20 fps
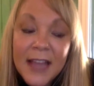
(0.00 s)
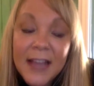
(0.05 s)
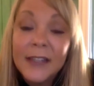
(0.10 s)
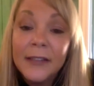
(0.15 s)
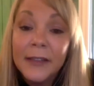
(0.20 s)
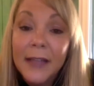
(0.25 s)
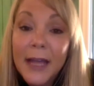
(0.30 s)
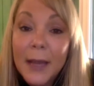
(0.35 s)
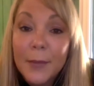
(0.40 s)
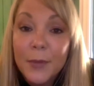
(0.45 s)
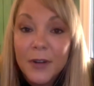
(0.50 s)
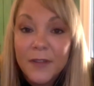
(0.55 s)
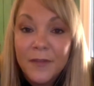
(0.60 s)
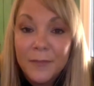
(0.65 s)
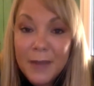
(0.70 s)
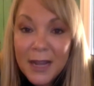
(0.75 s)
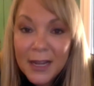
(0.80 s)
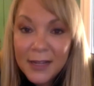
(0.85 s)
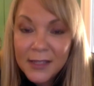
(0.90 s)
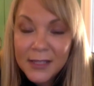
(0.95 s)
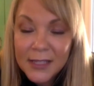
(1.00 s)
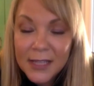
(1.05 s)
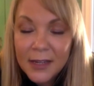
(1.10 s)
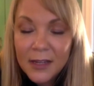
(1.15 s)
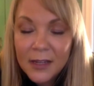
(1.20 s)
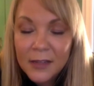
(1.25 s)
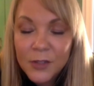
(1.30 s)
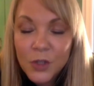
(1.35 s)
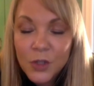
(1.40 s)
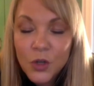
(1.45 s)
that collaborative
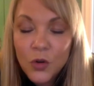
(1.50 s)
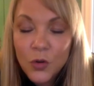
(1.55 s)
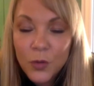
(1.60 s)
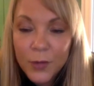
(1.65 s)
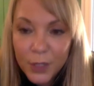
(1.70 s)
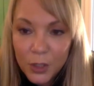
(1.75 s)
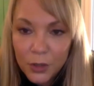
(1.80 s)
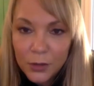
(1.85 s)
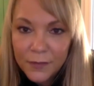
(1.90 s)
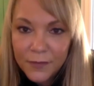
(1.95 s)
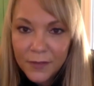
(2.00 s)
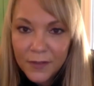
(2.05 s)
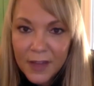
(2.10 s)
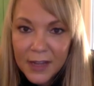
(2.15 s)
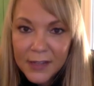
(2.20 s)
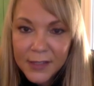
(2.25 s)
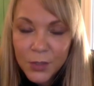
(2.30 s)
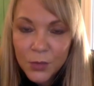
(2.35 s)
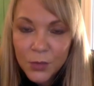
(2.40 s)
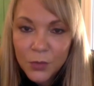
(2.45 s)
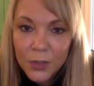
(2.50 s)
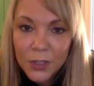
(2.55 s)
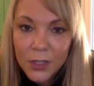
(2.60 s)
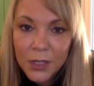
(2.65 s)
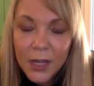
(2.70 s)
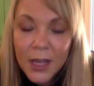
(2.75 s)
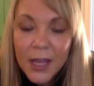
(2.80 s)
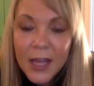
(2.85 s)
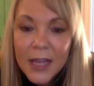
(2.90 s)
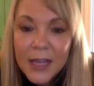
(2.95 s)
mindset is critical for that
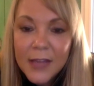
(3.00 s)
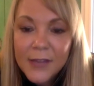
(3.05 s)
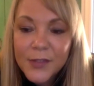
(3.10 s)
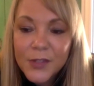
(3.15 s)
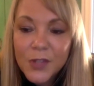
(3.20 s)
to work.